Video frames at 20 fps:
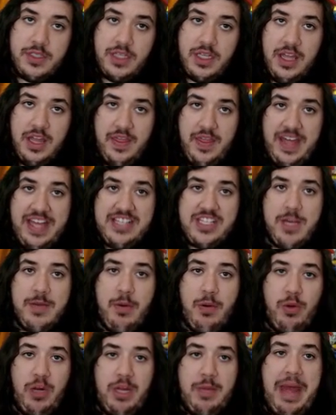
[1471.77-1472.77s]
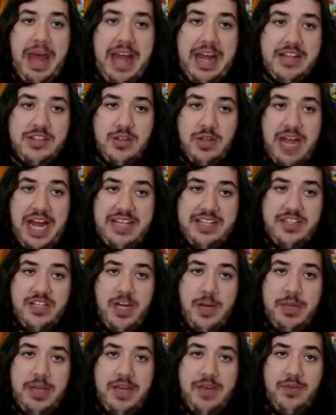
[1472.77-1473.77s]
This could be really bad. So Lysandre
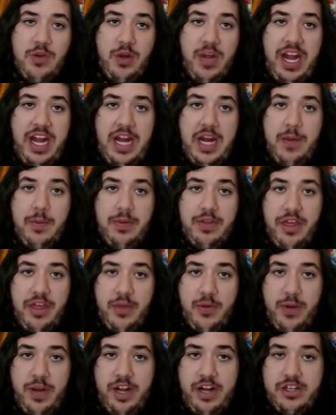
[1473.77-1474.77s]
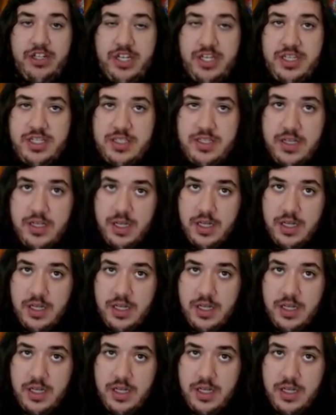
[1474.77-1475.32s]
up the Volcanion with the 3 energies.